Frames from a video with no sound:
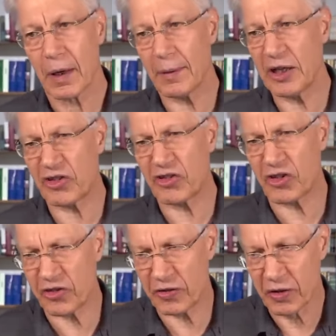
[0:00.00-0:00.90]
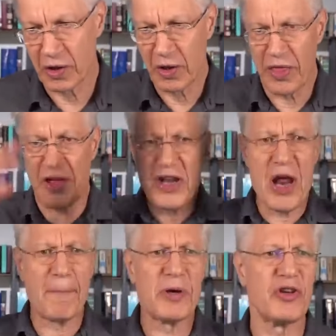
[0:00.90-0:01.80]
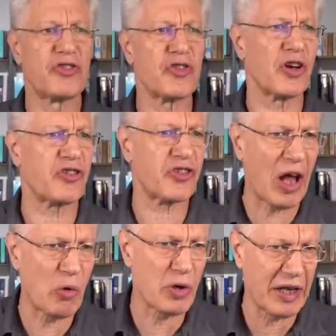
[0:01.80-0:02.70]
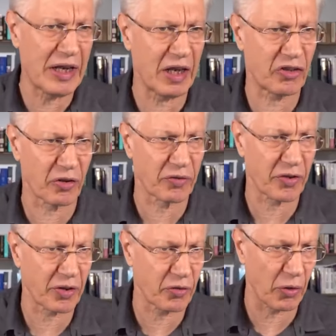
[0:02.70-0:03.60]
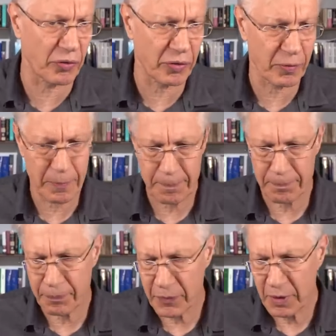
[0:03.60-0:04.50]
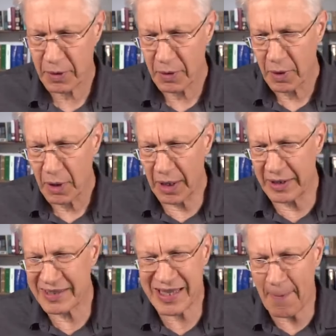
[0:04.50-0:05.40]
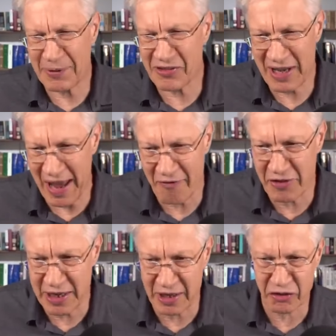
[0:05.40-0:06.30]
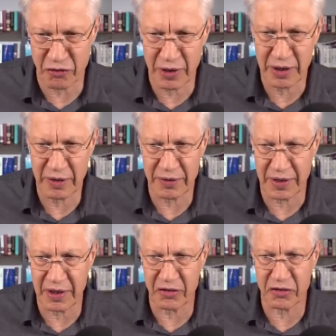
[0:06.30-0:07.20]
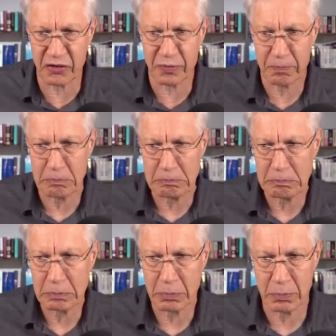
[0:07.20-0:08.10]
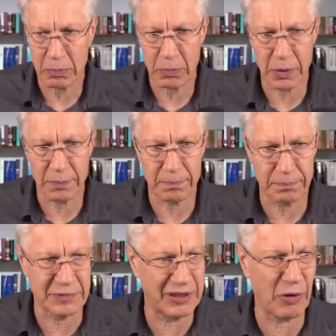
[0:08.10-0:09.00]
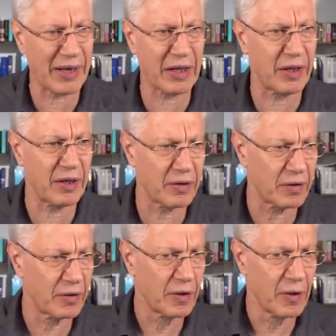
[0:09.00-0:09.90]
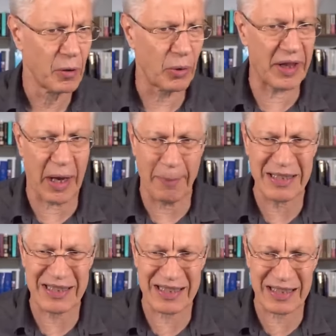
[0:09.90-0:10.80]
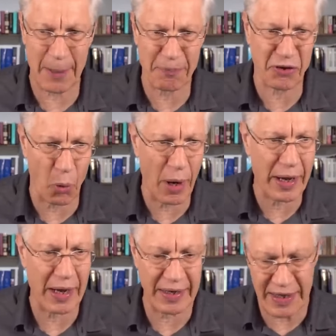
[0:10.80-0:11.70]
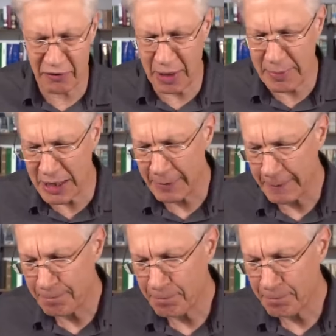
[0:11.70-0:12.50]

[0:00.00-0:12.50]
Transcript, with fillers: I mean, it's just the numbers astounding in terms of the growth. And this happens in every industry that is deregulated, where the government steps away. And here I mean